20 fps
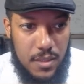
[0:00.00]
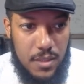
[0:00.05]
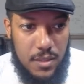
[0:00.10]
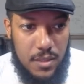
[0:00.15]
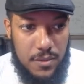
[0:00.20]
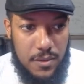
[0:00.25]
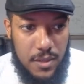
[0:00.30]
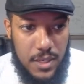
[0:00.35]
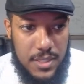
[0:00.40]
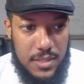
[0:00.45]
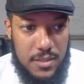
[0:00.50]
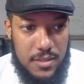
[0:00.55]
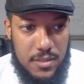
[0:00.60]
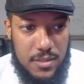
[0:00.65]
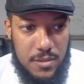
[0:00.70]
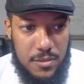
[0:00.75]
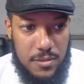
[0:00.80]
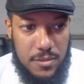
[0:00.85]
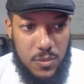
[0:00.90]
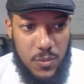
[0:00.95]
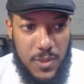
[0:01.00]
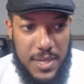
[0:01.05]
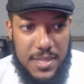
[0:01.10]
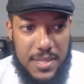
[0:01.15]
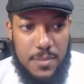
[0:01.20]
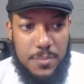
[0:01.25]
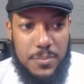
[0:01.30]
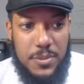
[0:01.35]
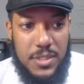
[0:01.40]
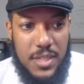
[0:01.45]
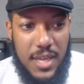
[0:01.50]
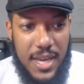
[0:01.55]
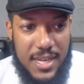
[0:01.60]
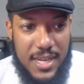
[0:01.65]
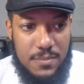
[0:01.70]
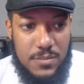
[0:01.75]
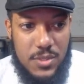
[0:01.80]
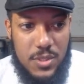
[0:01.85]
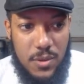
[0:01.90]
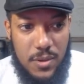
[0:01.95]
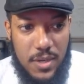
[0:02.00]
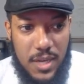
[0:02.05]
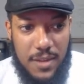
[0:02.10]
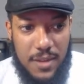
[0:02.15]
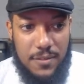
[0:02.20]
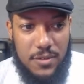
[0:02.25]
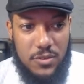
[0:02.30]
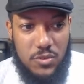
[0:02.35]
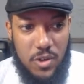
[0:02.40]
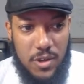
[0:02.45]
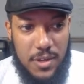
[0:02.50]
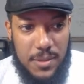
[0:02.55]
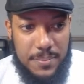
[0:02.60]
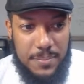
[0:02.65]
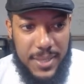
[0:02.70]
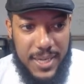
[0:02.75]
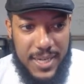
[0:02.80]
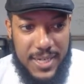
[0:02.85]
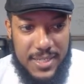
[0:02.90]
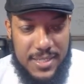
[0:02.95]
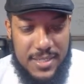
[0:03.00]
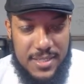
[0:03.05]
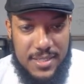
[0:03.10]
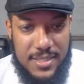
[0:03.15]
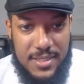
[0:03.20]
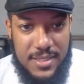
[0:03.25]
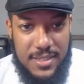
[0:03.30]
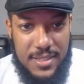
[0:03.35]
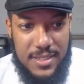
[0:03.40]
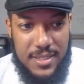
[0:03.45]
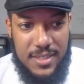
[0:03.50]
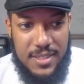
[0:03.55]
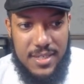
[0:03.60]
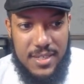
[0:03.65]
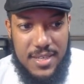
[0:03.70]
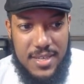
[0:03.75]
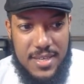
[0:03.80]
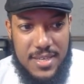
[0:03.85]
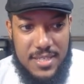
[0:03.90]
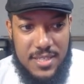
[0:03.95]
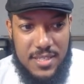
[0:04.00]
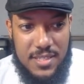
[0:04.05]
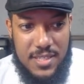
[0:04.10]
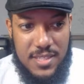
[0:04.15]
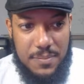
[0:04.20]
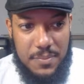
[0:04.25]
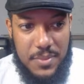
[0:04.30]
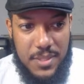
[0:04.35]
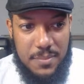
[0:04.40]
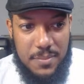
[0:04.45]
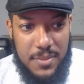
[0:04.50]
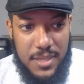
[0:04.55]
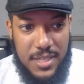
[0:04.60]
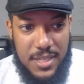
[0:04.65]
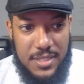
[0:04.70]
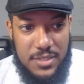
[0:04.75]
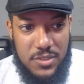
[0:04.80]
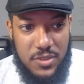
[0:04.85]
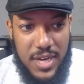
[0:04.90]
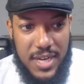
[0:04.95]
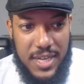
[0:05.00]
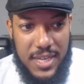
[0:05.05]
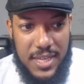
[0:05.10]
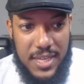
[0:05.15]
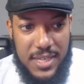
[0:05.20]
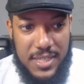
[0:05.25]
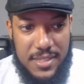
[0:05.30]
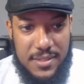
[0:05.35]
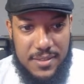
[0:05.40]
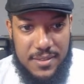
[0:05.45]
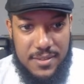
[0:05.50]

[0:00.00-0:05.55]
Alright, so the way to put items on a drawing page is simply by dragging it.